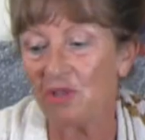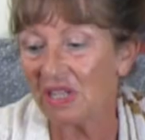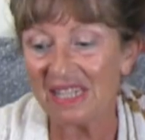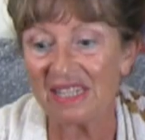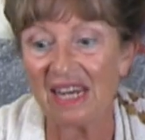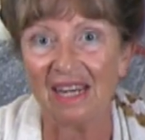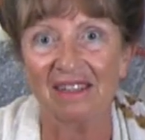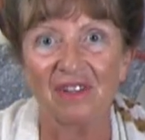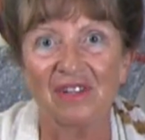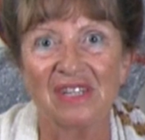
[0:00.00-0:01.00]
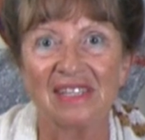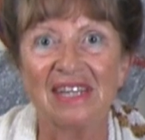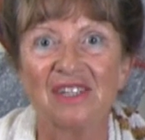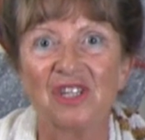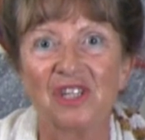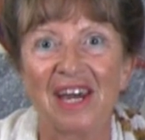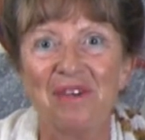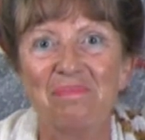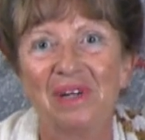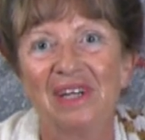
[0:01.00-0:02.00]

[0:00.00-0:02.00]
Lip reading: You can see it, you can see the shape,